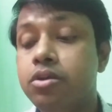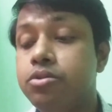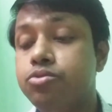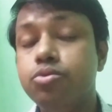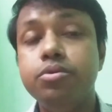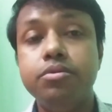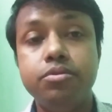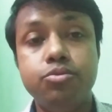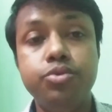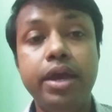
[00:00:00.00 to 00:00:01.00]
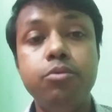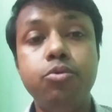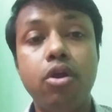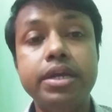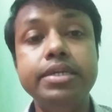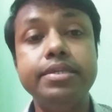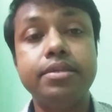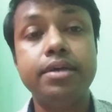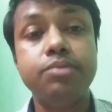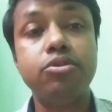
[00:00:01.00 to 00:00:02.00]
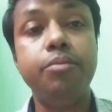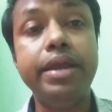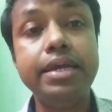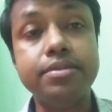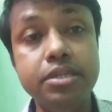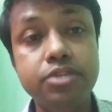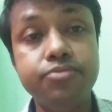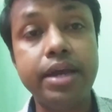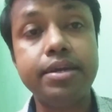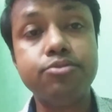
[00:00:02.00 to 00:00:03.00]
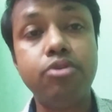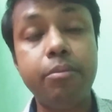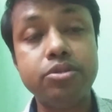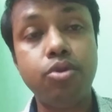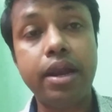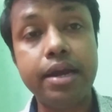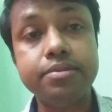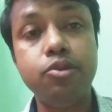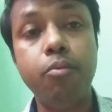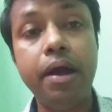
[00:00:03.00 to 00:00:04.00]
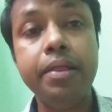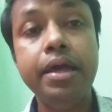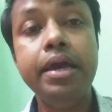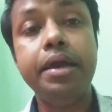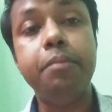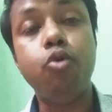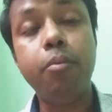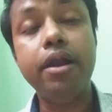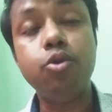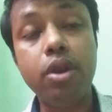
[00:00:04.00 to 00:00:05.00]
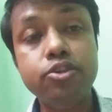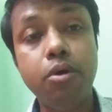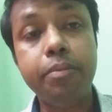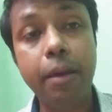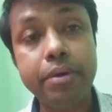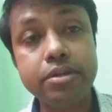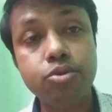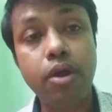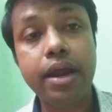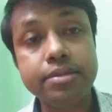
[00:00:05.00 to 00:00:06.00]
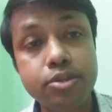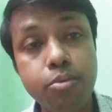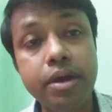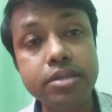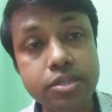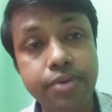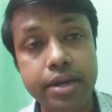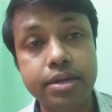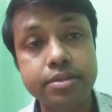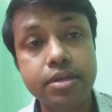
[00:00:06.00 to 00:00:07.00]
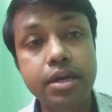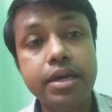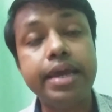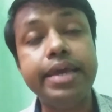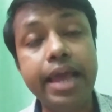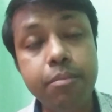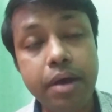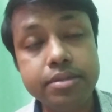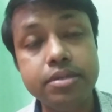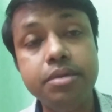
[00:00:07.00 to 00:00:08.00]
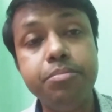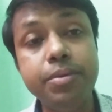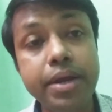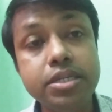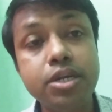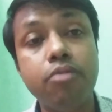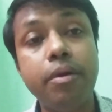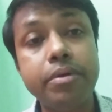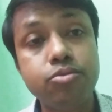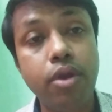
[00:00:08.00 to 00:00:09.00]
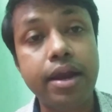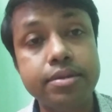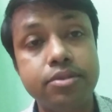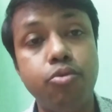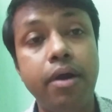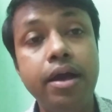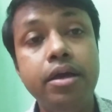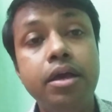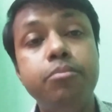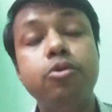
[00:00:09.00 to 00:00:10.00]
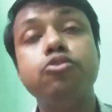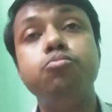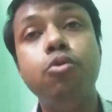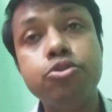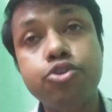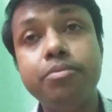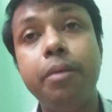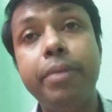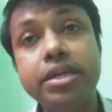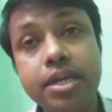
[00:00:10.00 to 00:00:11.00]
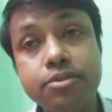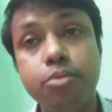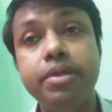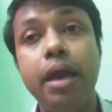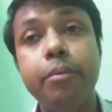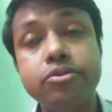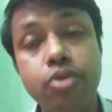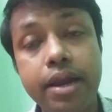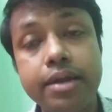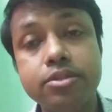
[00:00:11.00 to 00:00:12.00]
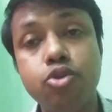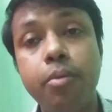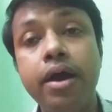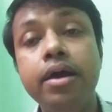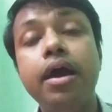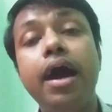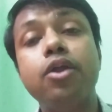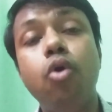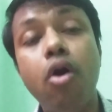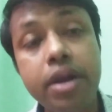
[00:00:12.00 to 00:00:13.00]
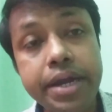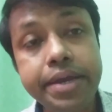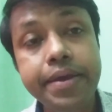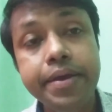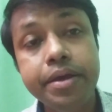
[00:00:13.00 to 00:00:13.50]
So today we already discussed about the various risk factors of hepatocellular carcinoma, and proper knowledge of hepatocellular carcinoma risk factors can help us in prevention of hepatocellular carcinoma, because most of the patients of the hepatocellular carcinoma are already